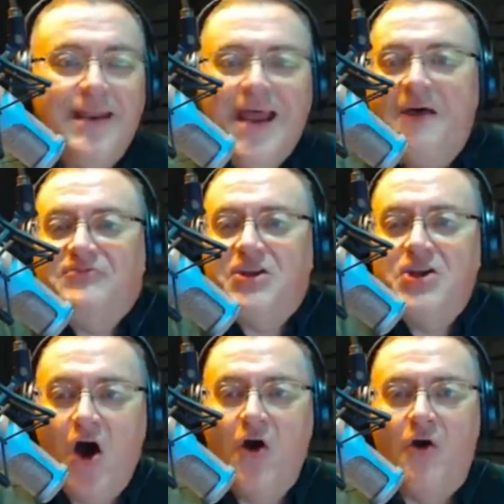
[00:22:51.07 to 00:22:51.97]
They wouldn't
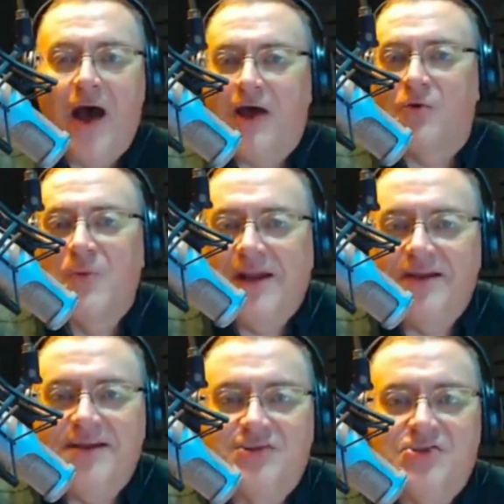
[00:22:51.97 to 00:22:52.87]
have to know how
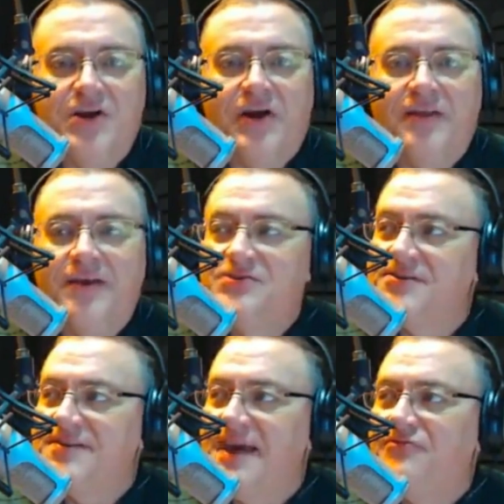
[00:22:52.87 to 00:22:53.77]
to read a
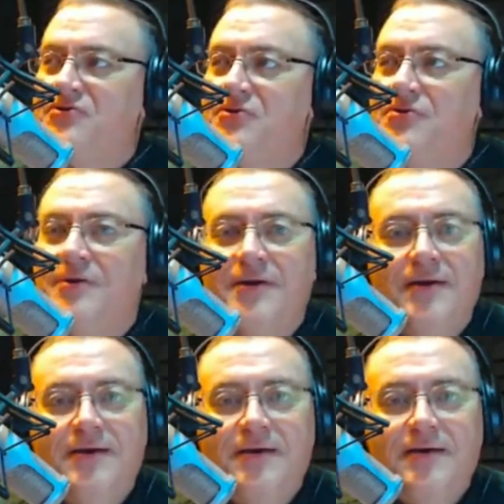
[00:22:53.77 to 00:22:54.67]
dictionary. They'd just have
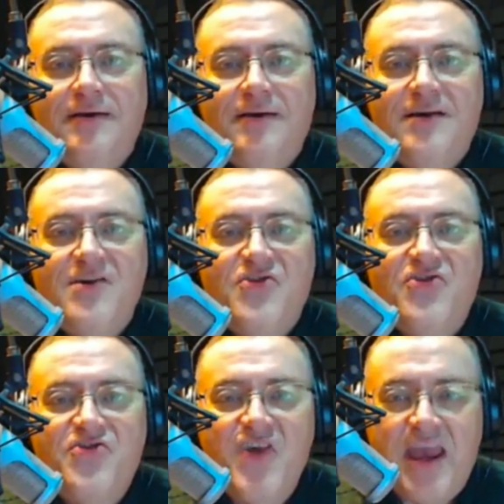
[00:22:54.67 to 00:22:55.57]
to
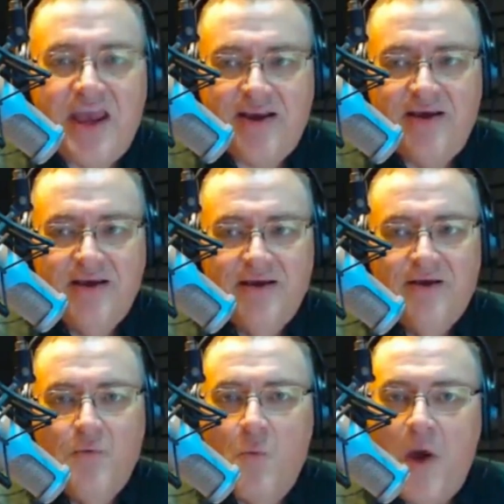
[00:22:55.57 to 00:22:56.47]

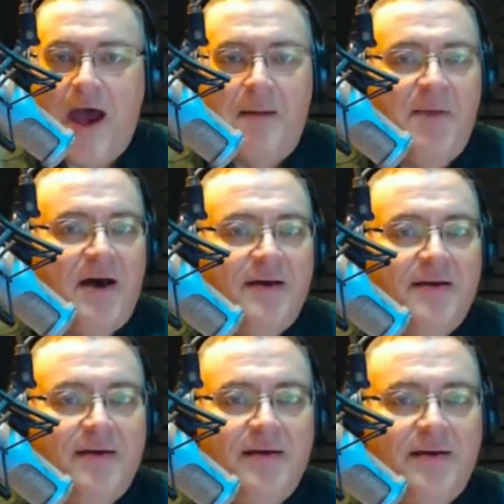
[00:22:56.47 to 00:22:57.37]
think
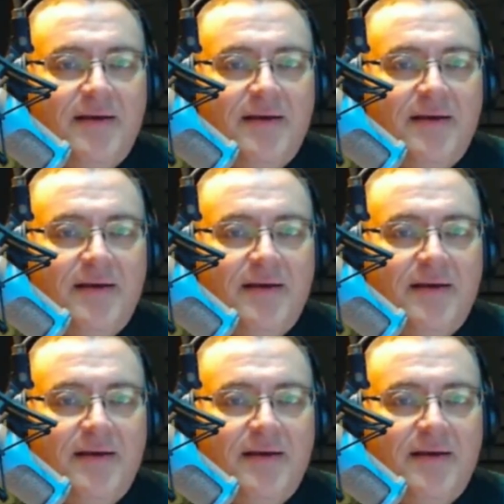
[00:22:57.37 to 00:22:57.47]
web.